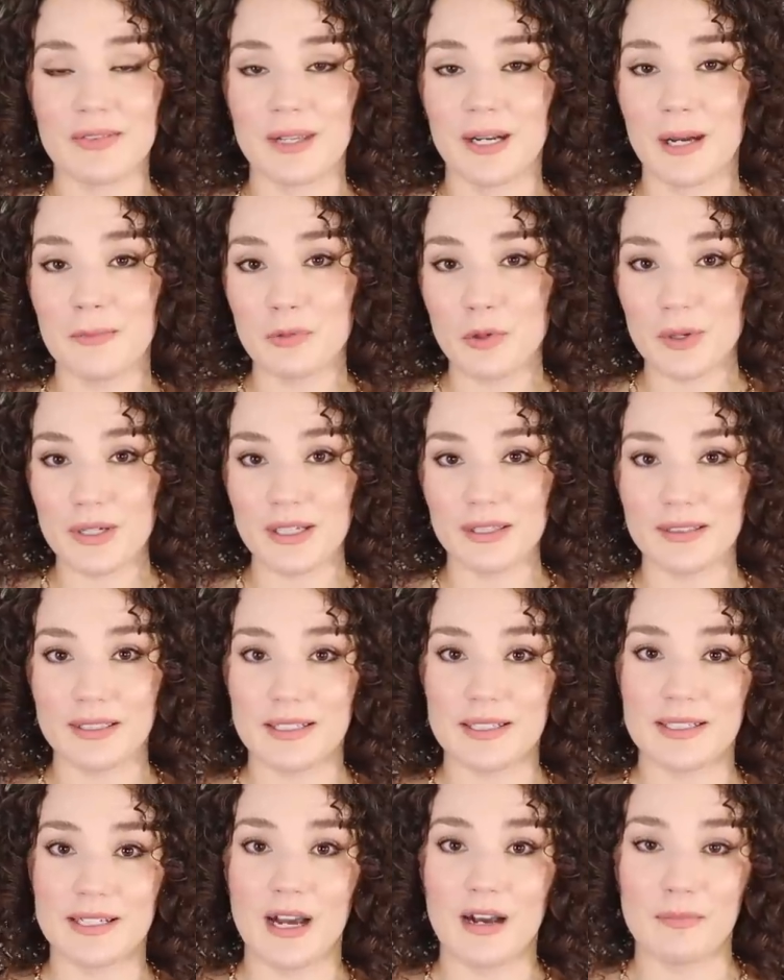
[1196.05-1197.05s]
then I'm going to
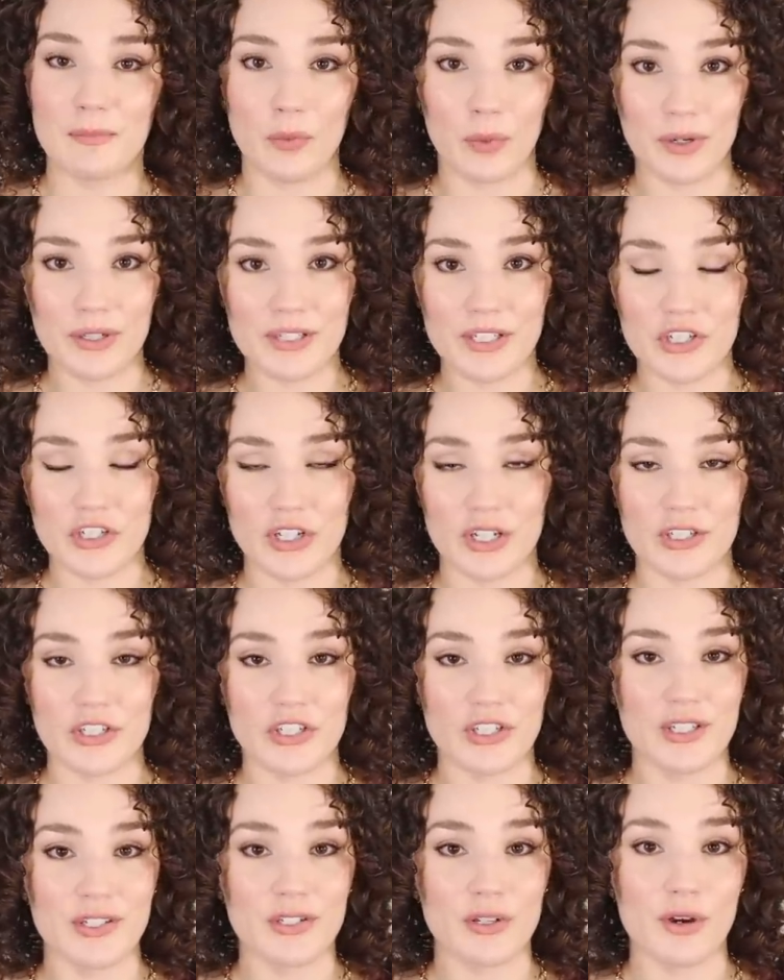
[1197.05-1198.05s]
list out more
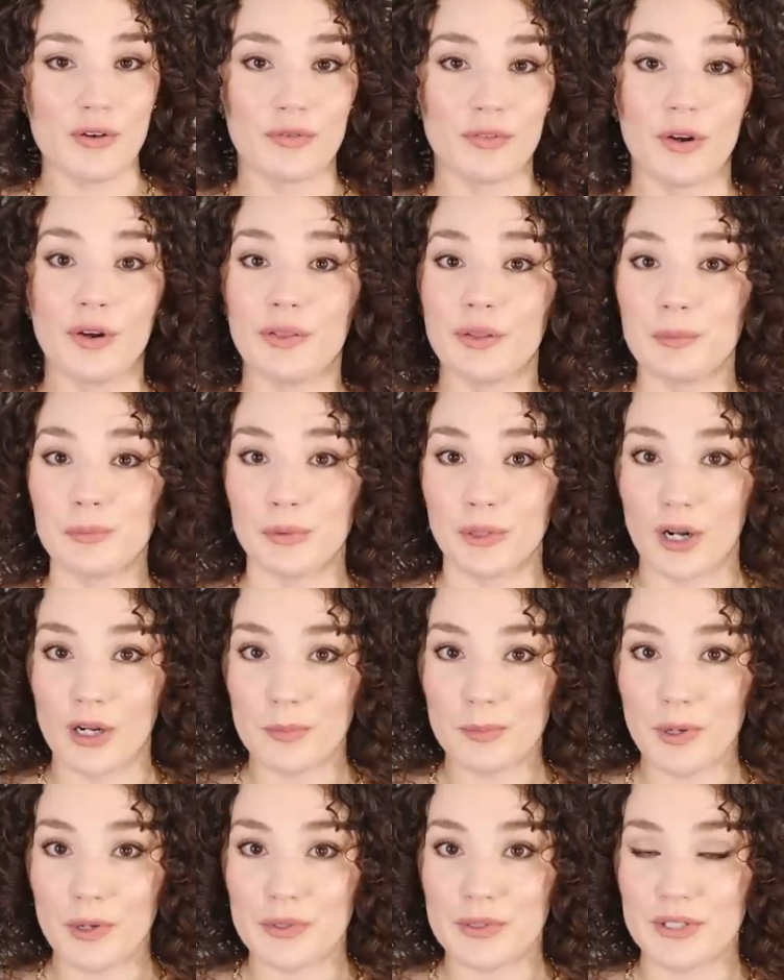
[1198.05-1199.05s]
suggestions over on the
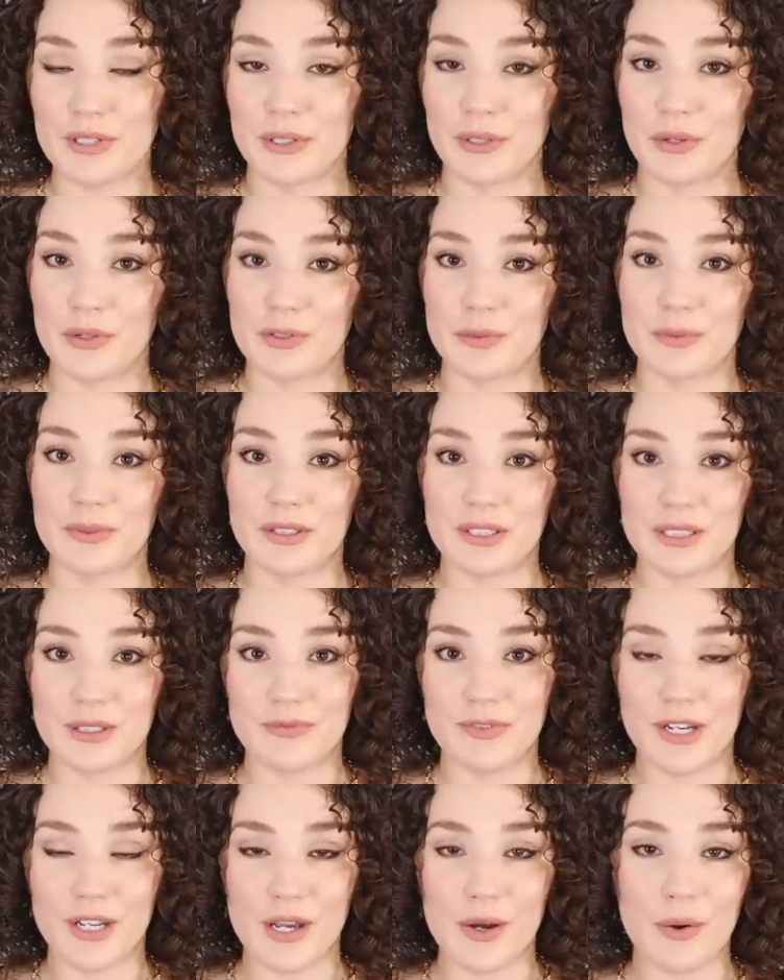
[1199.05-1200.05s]
blog post that goes with this
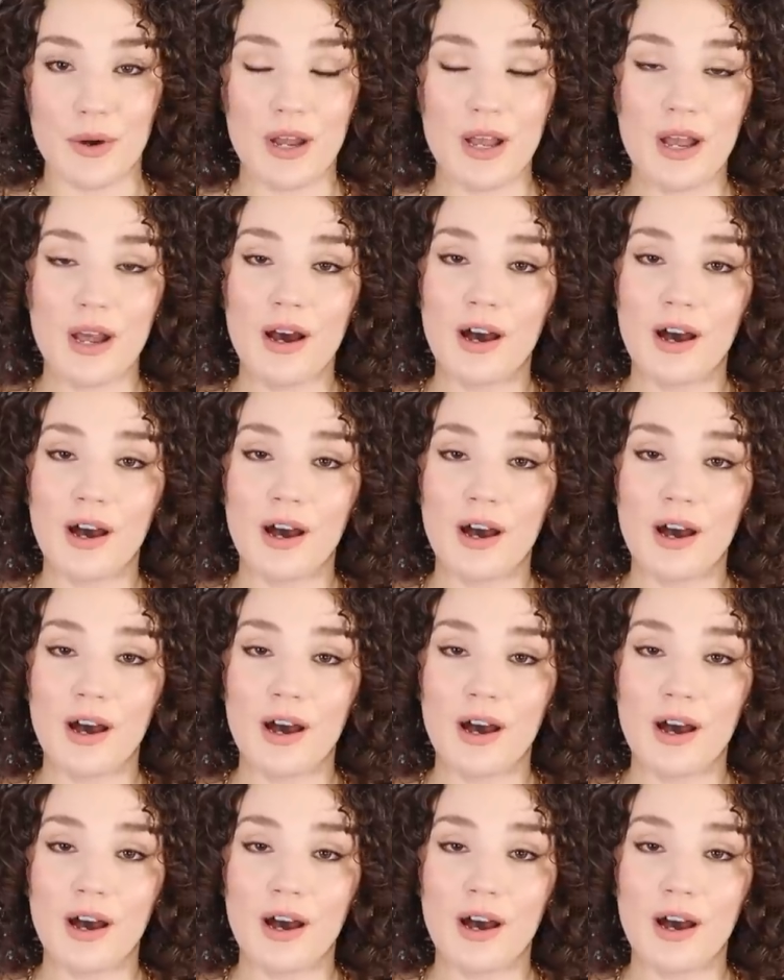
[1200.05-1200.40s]
video,